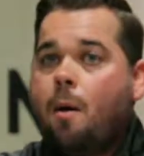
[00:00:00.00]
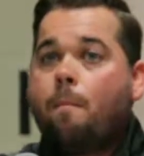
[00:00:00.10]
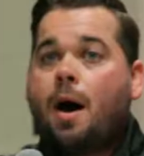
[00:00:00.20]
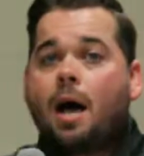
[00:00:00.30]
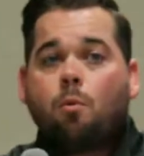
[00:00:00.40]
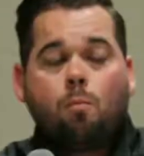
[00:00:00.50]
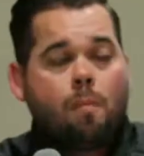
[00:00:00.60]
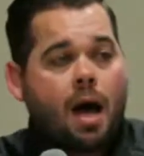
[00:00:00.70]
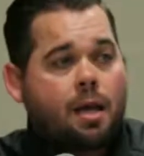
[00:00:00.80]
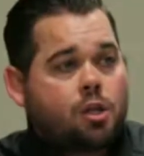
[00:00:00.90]
my,
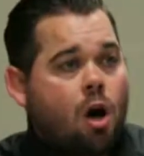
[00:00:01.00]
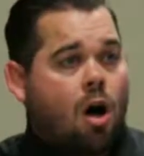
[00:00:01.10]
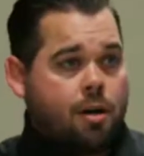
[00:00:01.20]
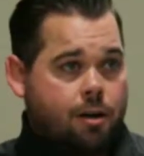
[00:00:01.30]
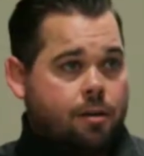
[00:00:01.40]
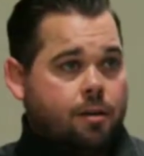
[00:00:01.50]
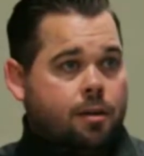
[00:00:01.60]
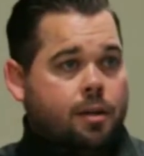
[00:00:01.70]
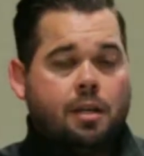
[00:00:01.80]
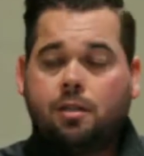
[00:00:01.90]
my daughter
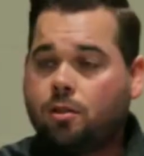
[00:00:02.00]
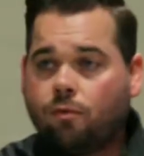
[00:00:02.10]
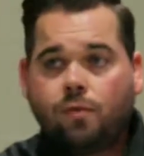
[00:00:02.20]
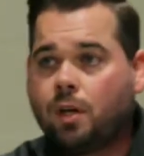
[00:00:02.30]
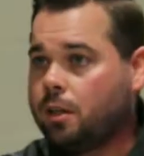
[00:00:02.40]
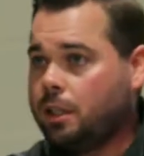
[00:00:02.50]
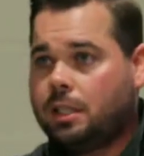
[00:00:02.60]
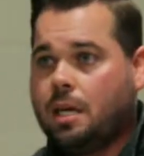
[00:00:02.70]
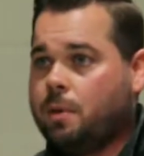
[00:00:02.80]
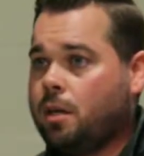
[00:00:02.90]
is severely
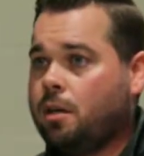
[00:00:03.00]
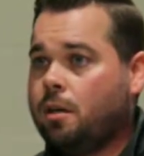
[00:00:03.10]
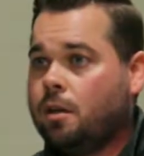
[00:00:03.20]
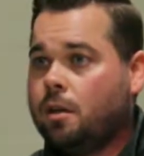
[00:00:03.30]
demon,